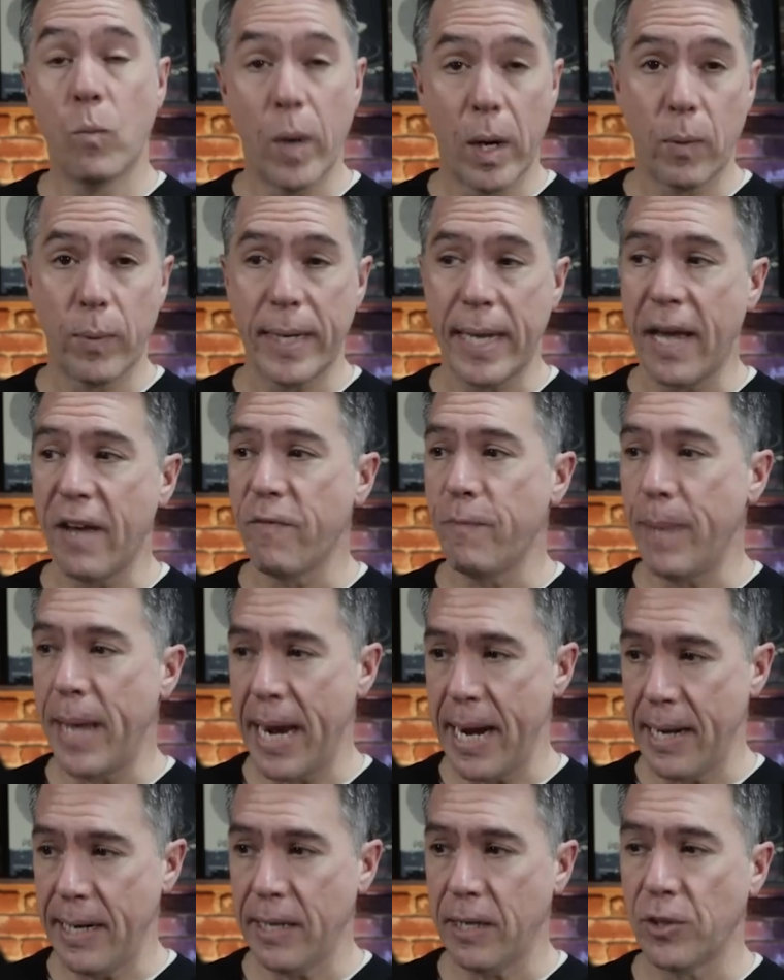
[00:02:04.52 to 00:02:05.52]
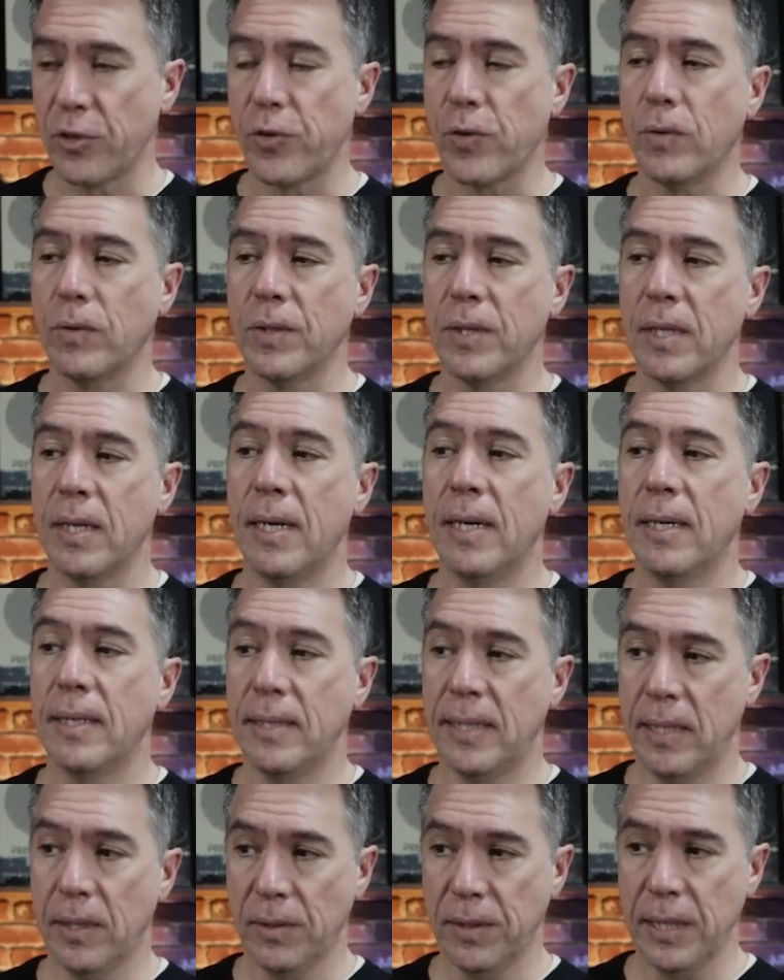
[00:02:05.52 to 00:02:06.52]
where we have panning controls,
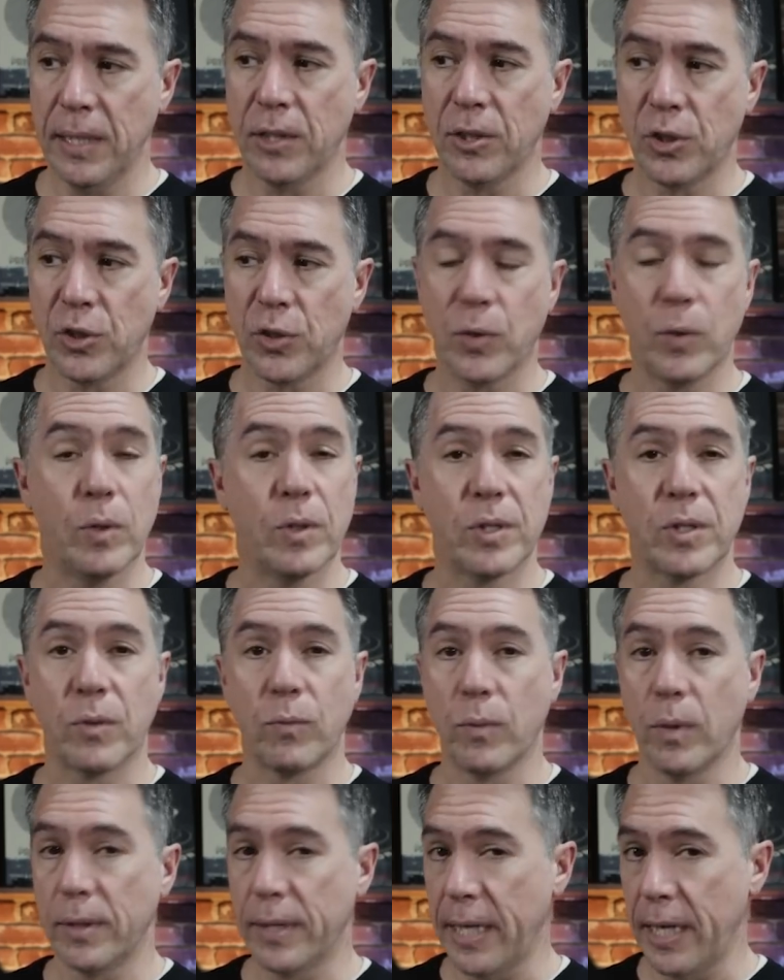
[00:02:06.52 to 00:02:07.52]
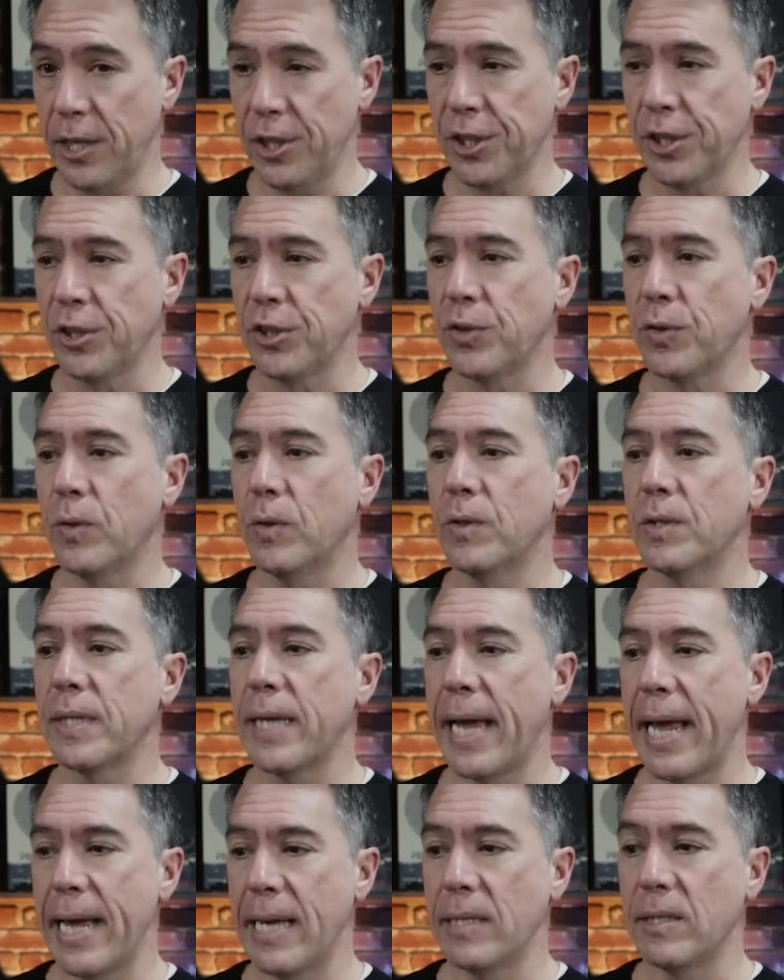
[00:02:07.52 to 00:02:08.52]
tilting controls, rotation
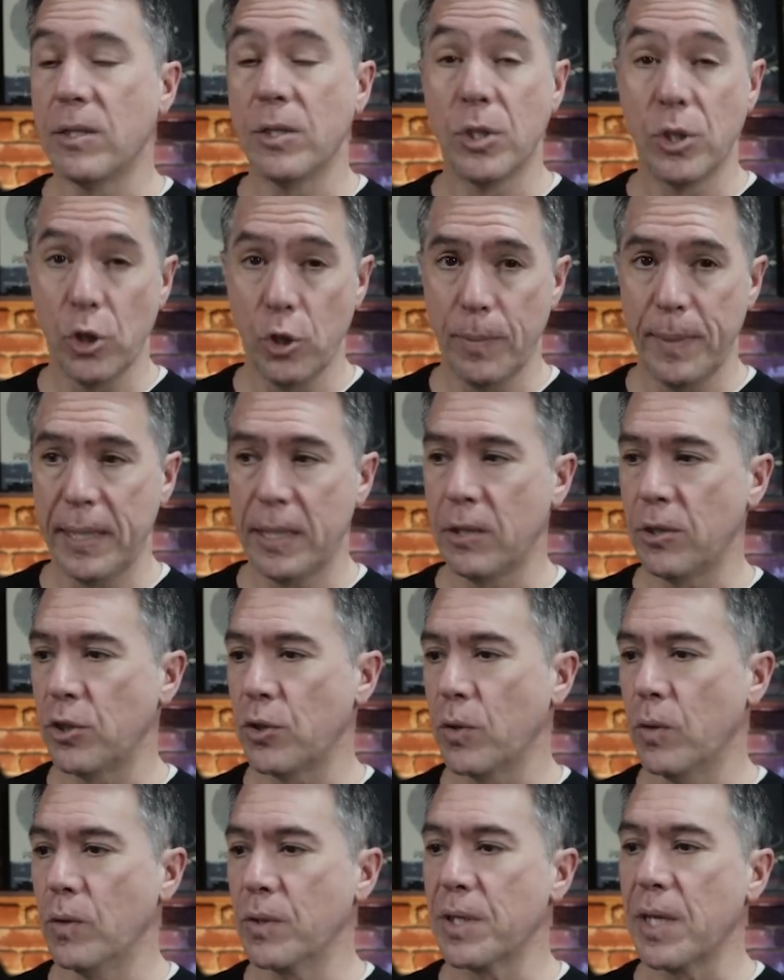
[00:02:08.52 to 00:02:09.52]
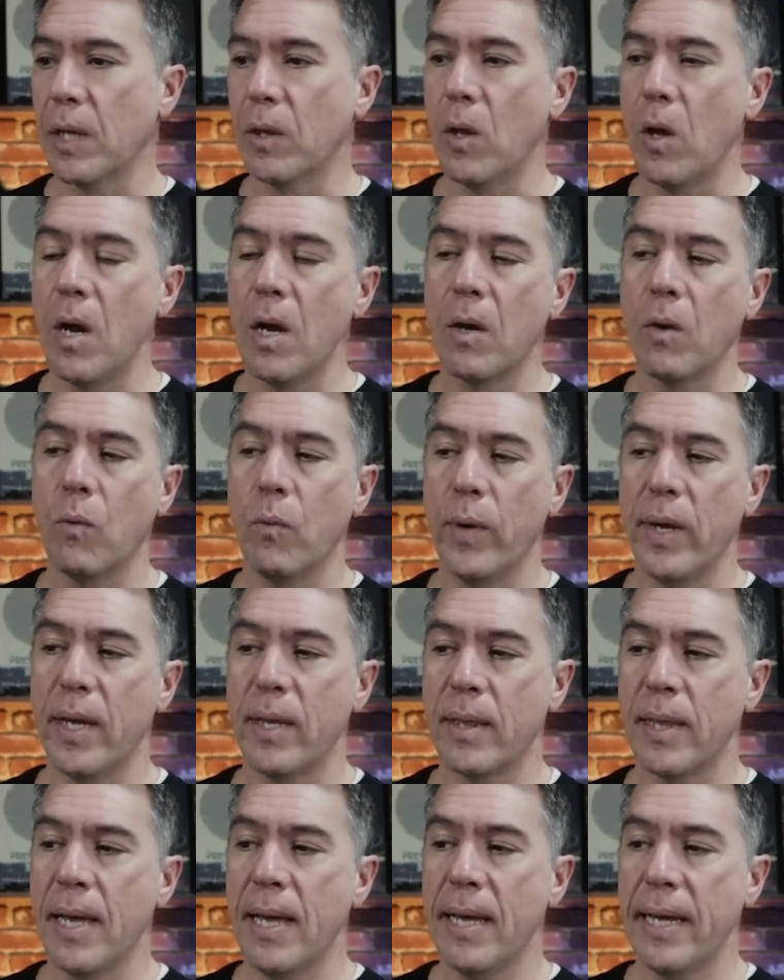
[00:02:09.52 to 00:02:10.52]
controls, and zooming controls, along
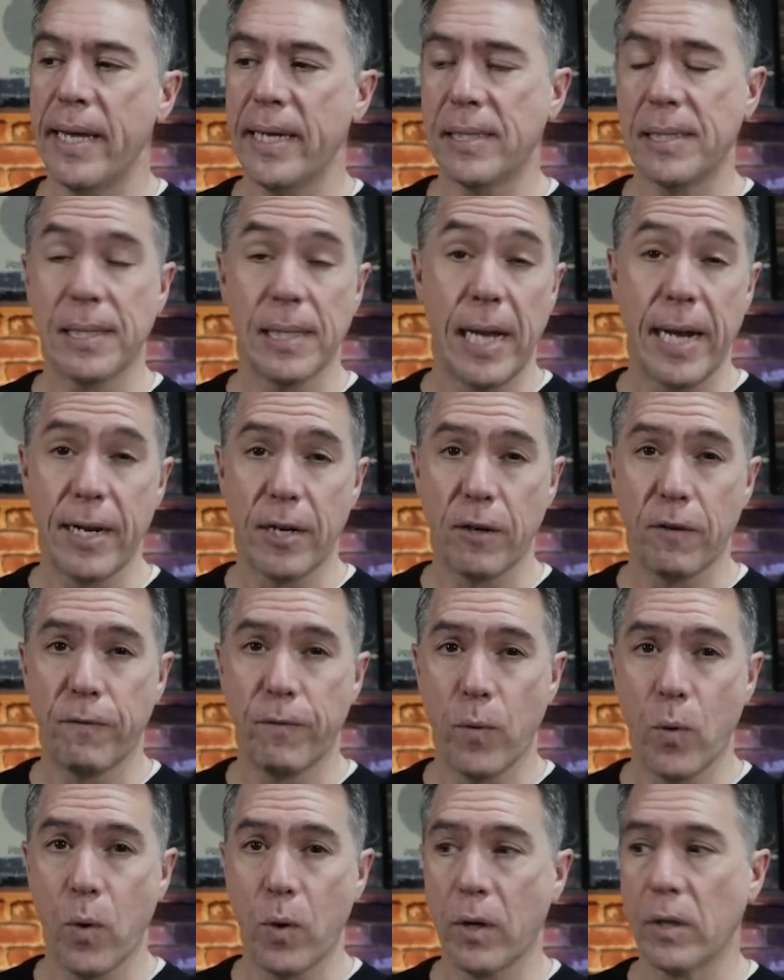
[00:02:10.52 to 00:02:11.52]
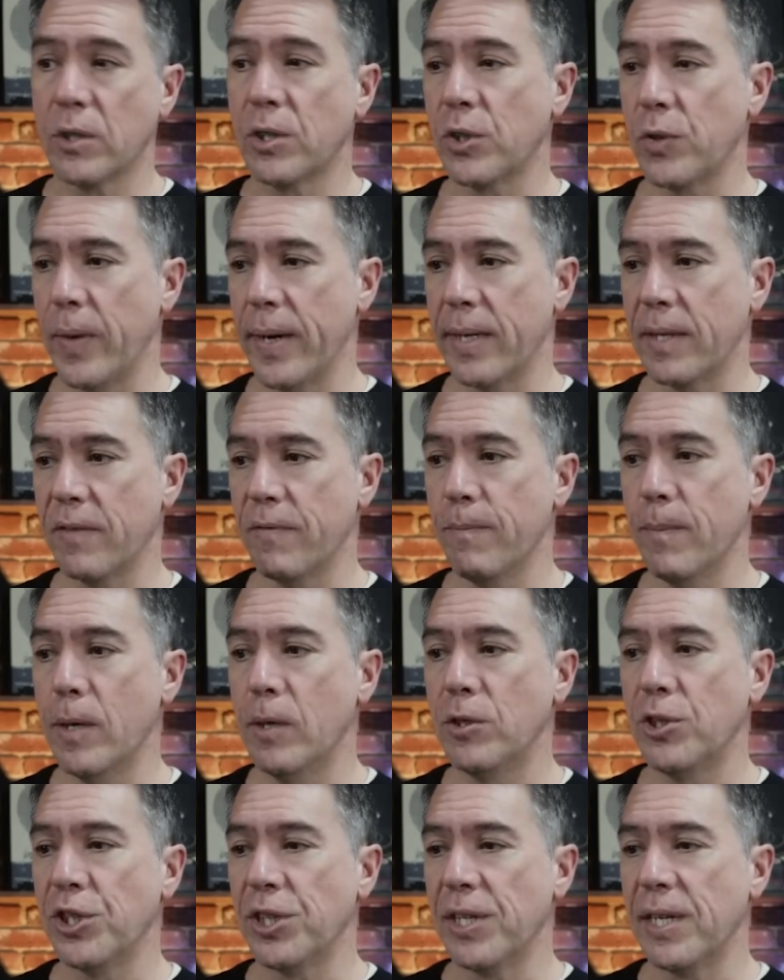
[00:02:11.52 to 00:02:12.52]
with a slider for strength of
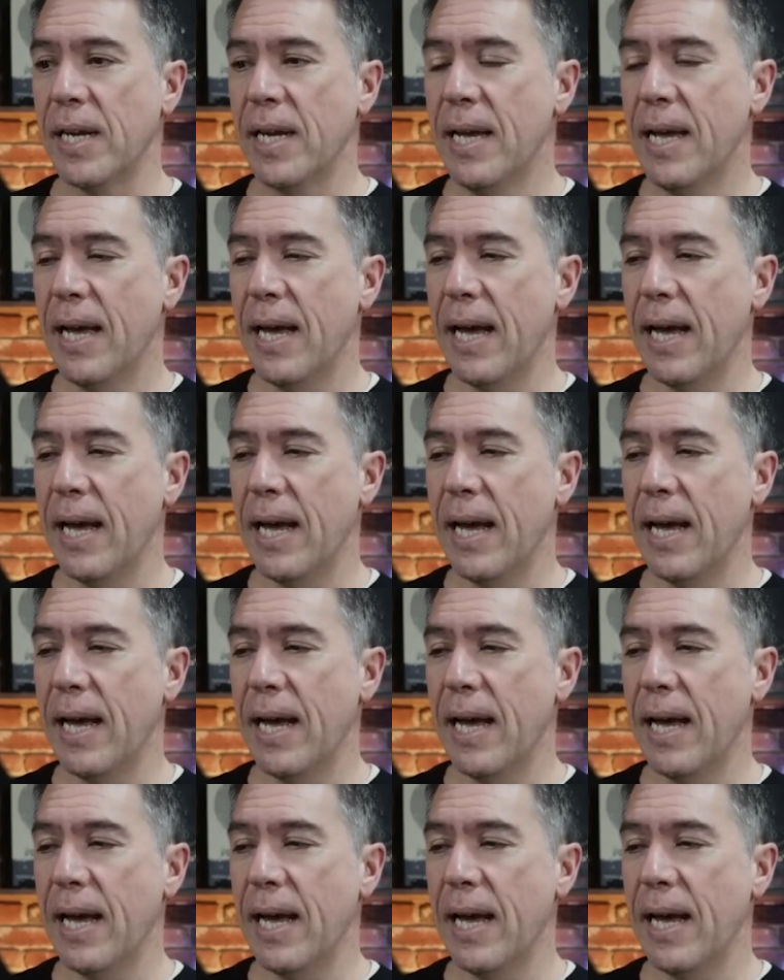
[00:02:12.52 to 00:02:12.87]
motion.